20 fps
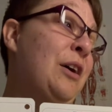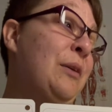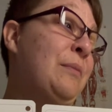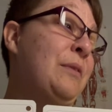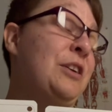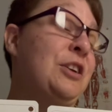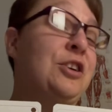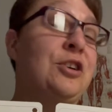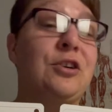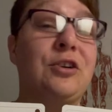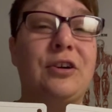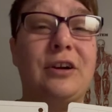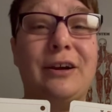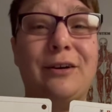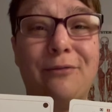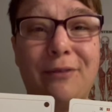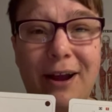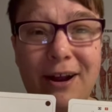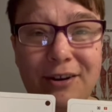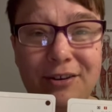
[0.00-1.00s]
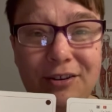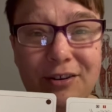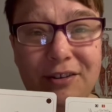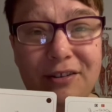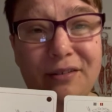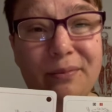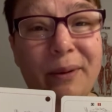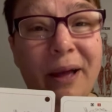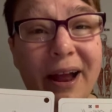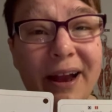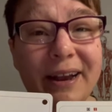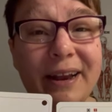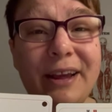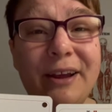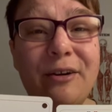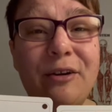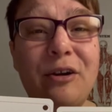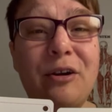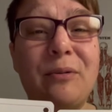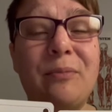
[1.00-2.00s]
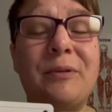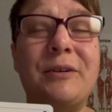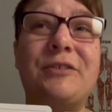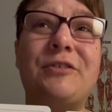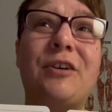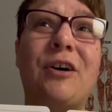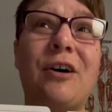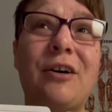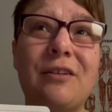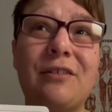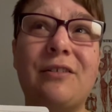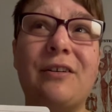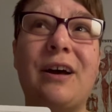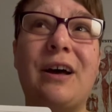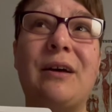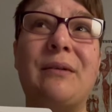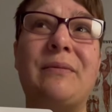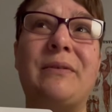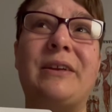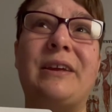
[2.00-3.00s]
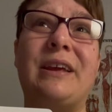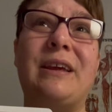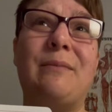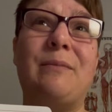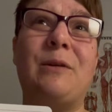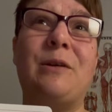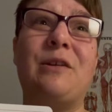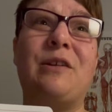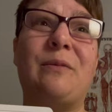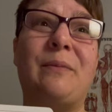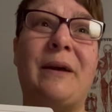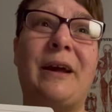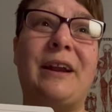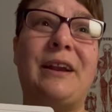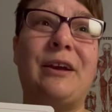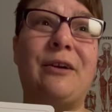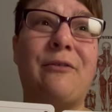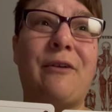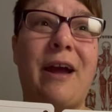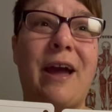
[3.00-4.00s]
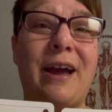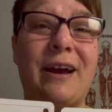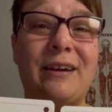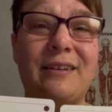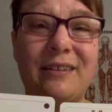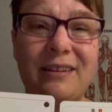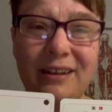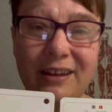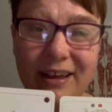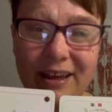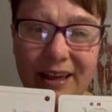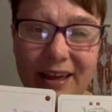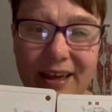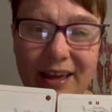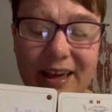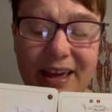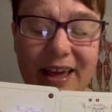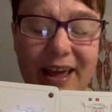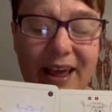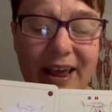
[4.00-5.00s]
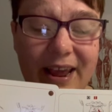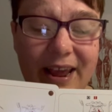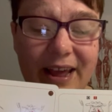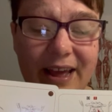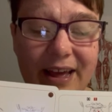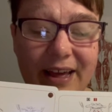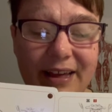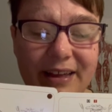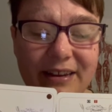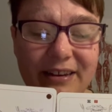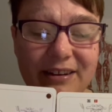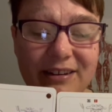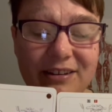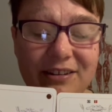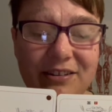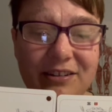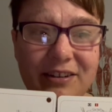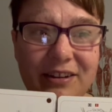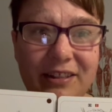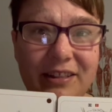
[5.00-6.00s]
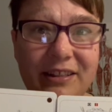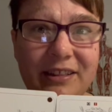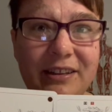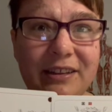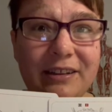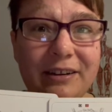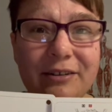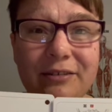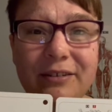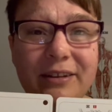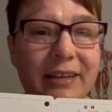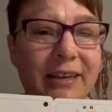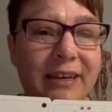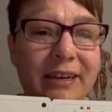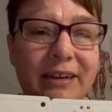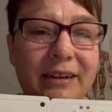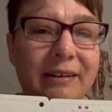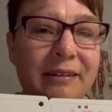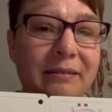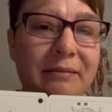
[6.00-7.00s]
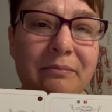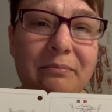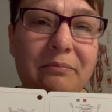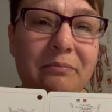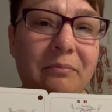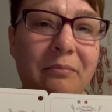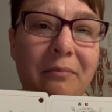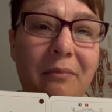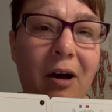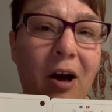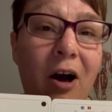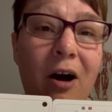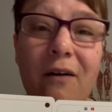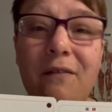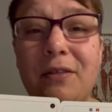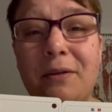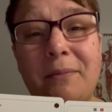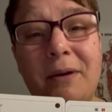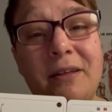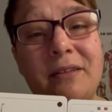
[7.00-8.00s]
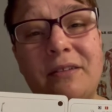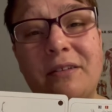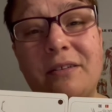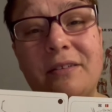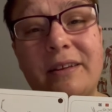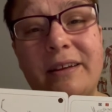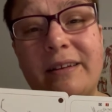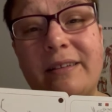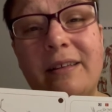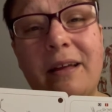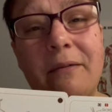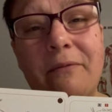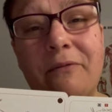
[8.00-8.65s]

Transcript: your erector spinae group, which also helps to keep your spine erect, and literally all of the muscles except